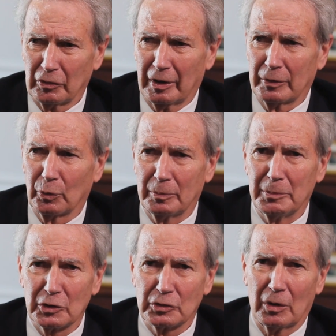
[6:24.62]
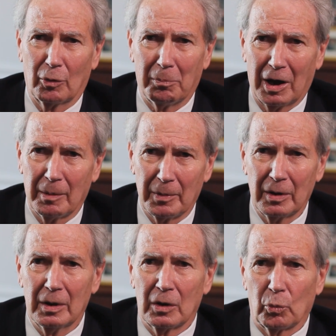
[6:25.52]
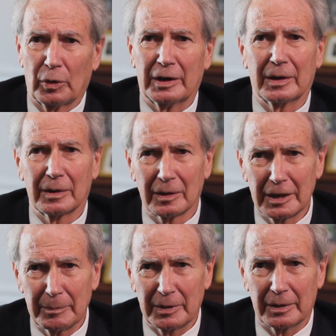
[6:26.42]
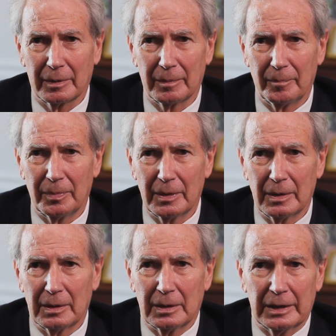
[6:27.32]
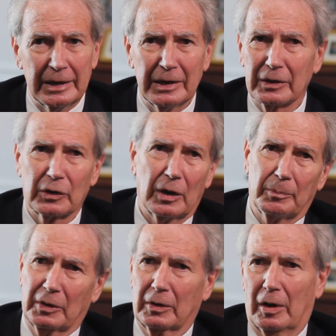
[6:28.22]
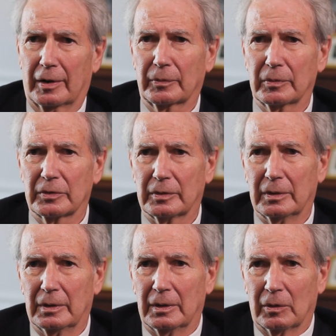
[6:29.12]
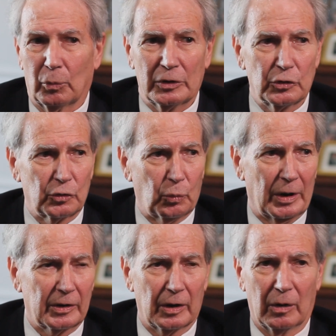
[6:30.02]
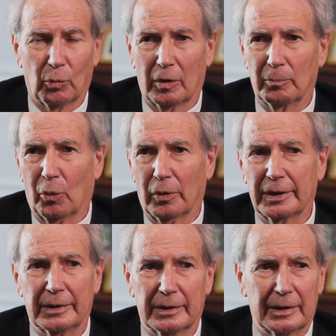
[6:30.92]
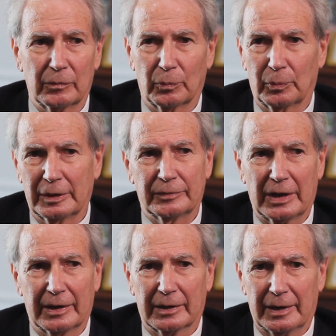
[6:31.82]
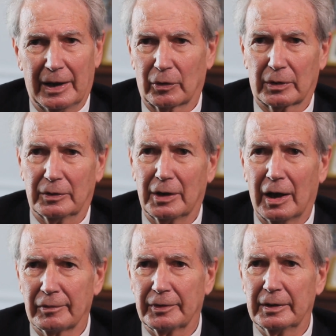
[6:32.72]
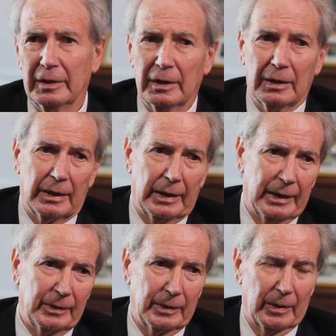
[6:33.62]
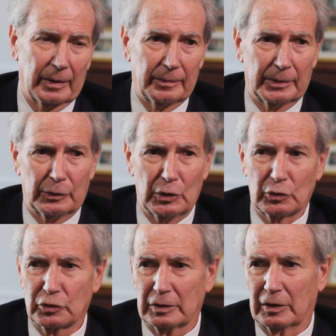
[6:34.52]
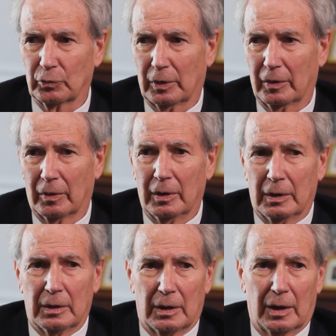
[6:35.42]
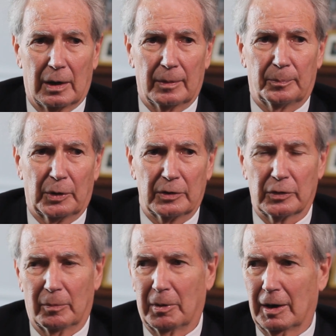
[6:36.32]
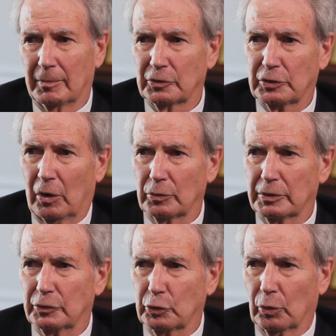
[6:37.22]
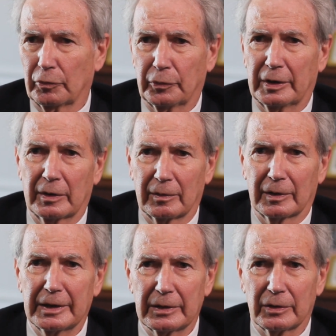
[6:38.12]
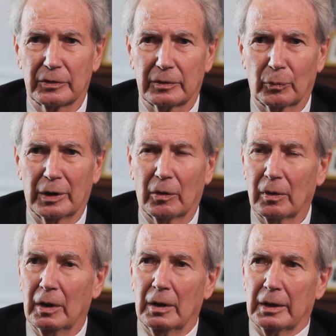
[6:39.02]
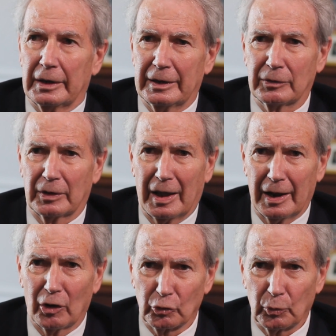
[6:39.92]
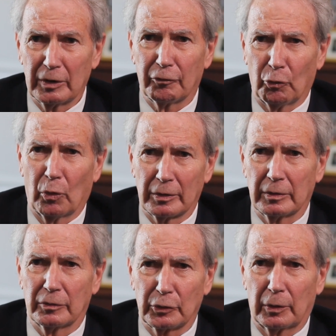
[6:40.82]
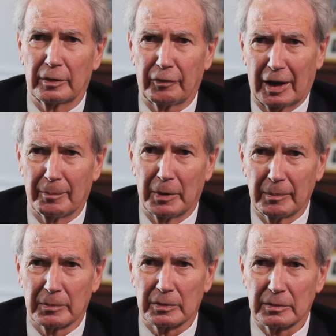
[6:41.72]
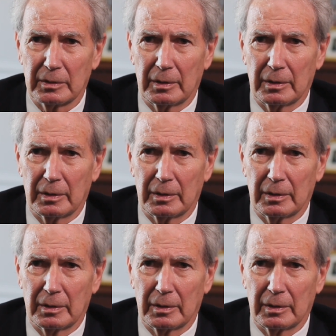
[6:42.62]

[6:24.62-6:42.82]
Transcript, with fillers: just like when Mr. Obama went in Libya. He didn't come to Congress. We just wake up one morning and we've taken out Gaddafi, and uh, the news says, well, uh, President Obama talked to two or three of the leaders. Well, in the House, we have 435 members.